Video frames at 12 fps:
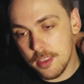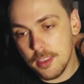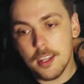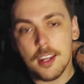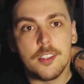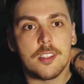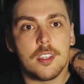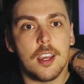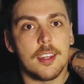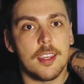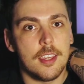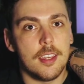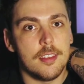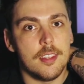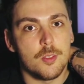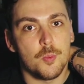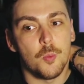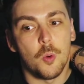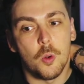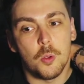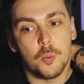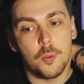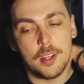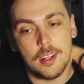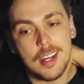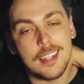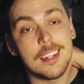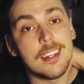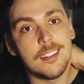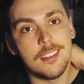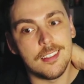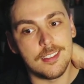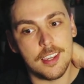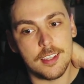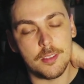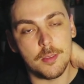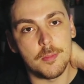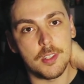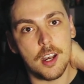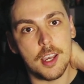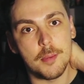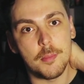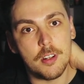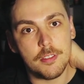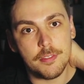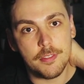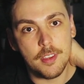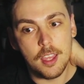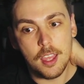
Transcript: And then I just kind of hit this wall where I needed to take some time off,